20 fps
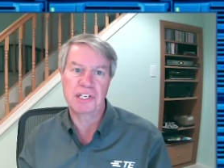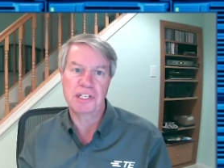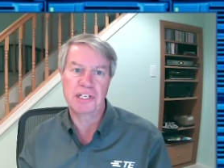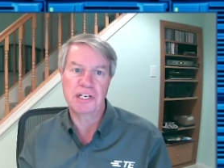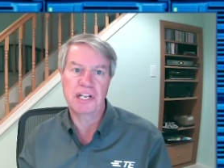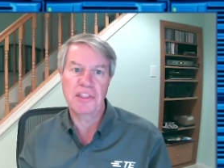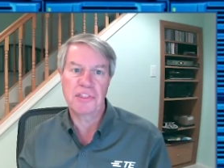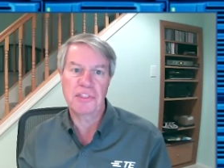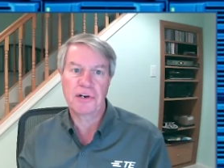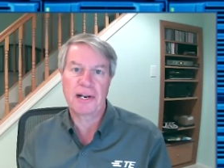And
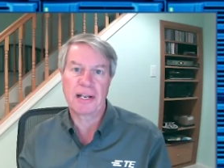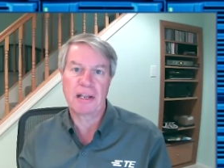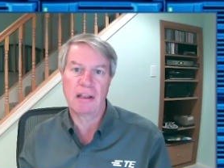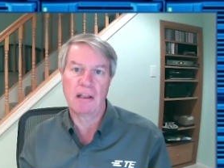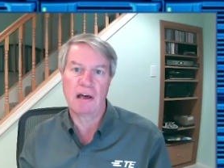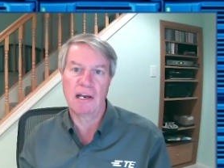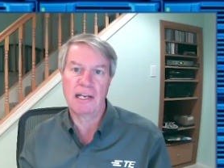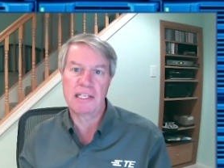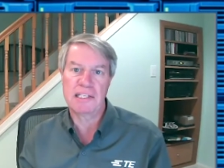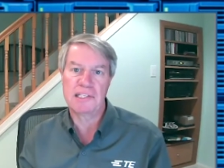Ethernet
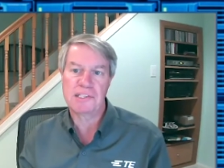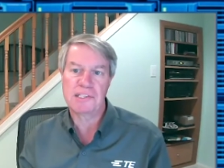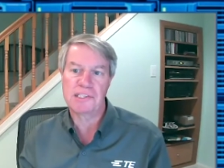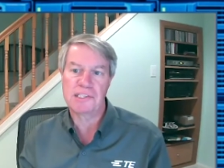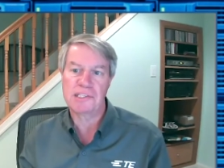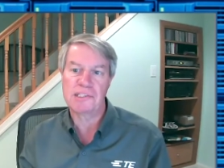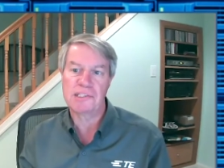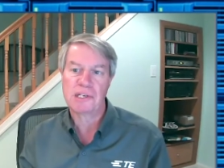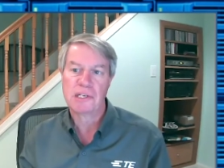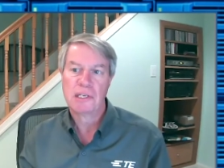Alliance
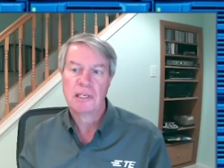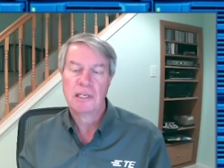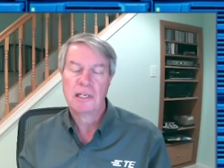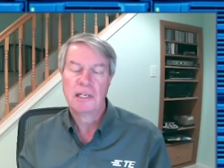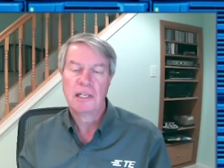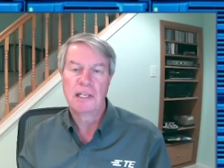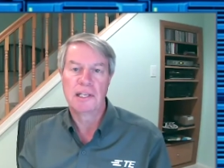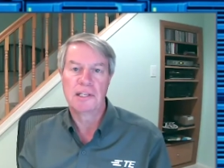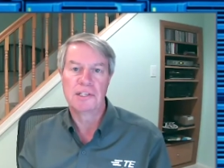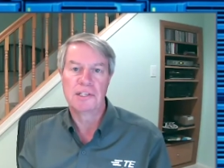is,
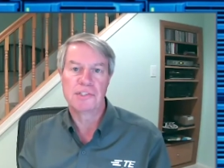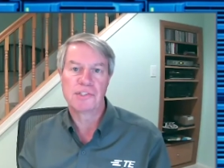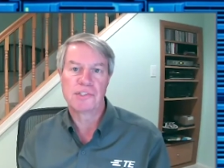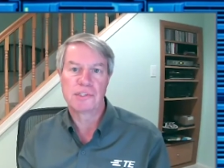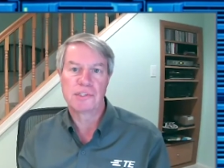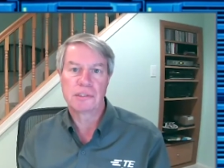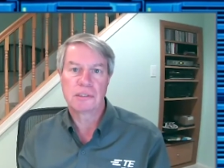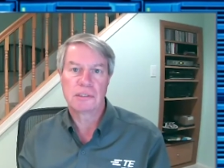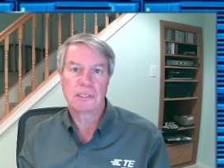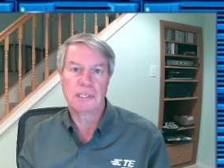is,